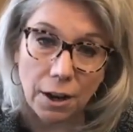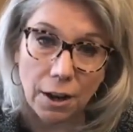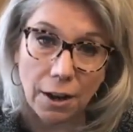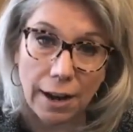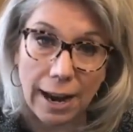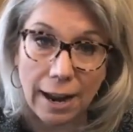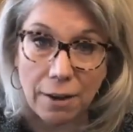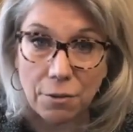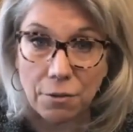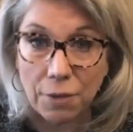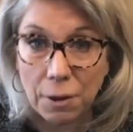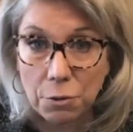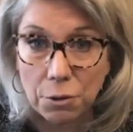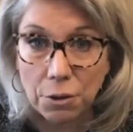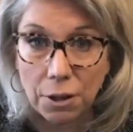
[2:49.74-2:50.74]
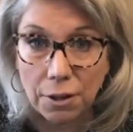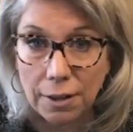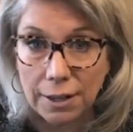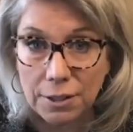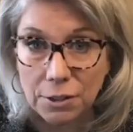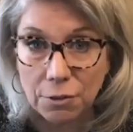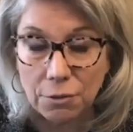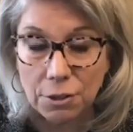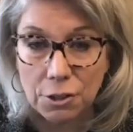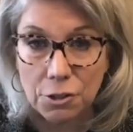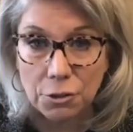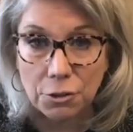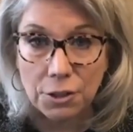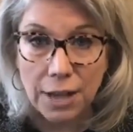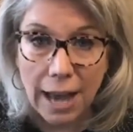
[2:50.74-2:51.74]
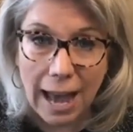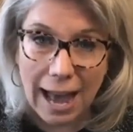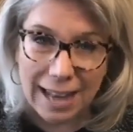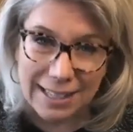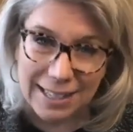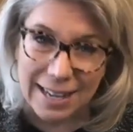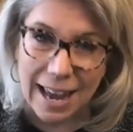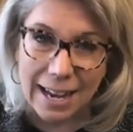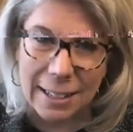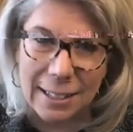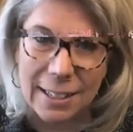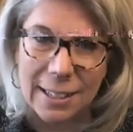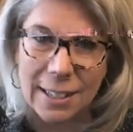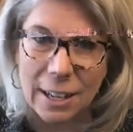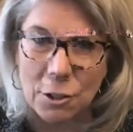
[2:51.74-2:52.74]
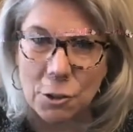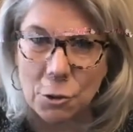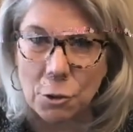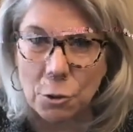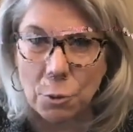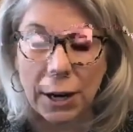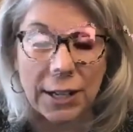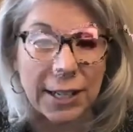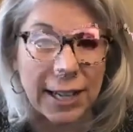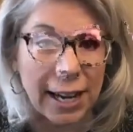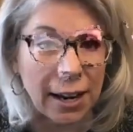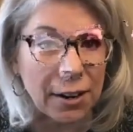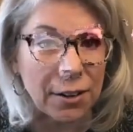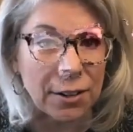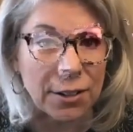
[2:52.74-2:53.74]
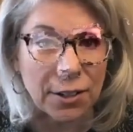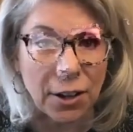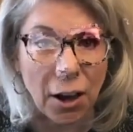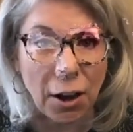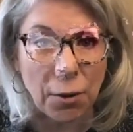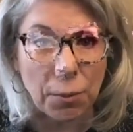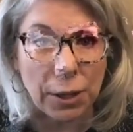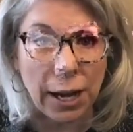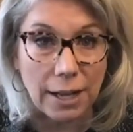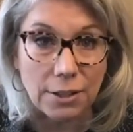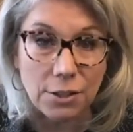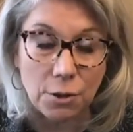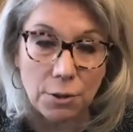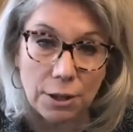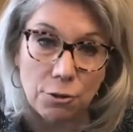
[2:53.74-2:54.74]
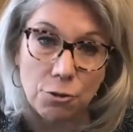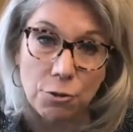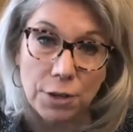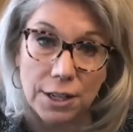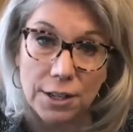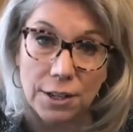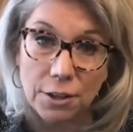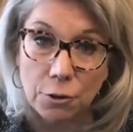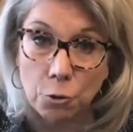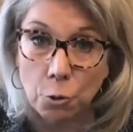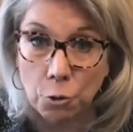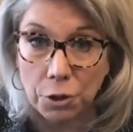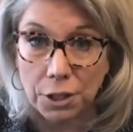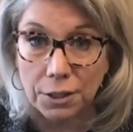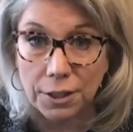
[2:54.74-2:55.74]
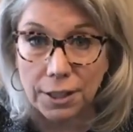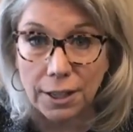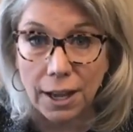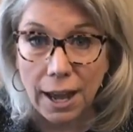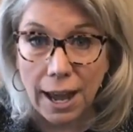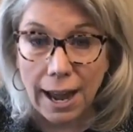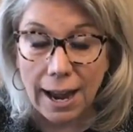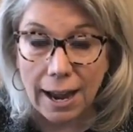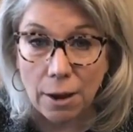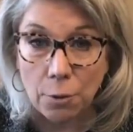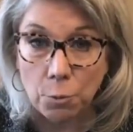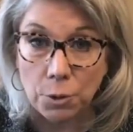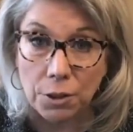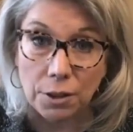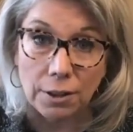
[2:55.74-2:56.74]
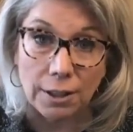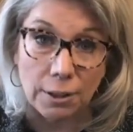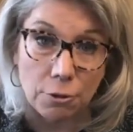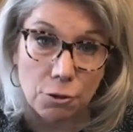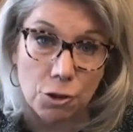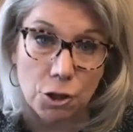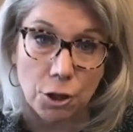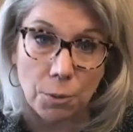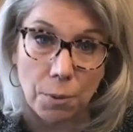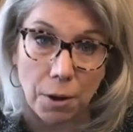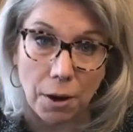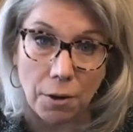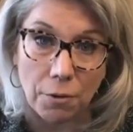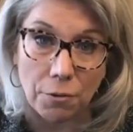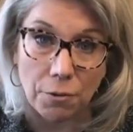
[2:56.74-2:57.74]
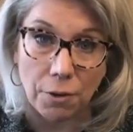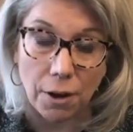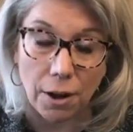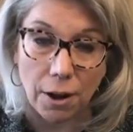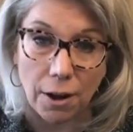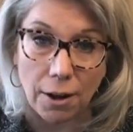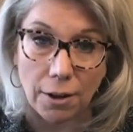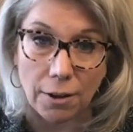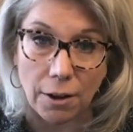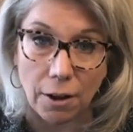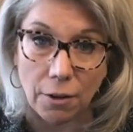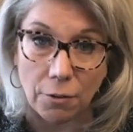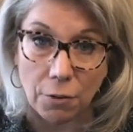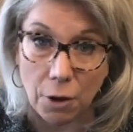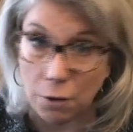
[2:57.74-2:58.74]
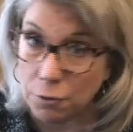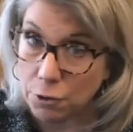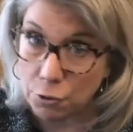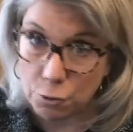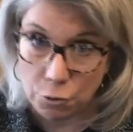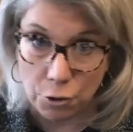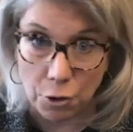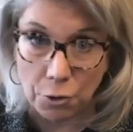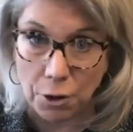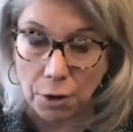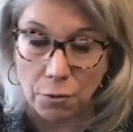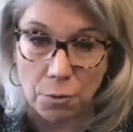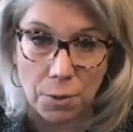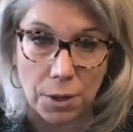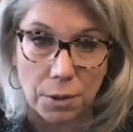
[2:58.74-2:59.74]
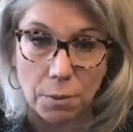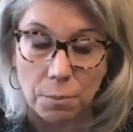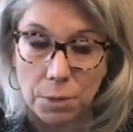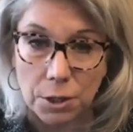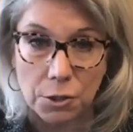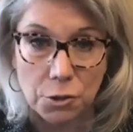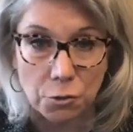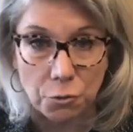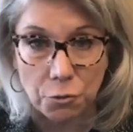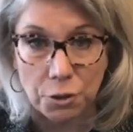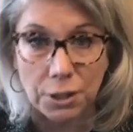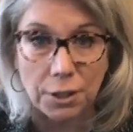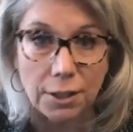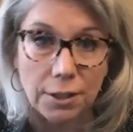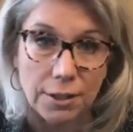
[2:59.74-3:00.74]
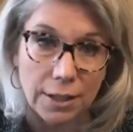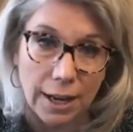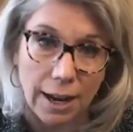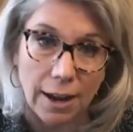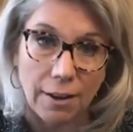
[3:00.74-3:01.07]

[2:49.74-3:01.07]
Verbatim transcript: uh, and federal elected officials as an existential threat to Canada's economy. And so they treated it accordingly. And with the leadership of, uh, of, of the Trudeau government, Minister Freeland,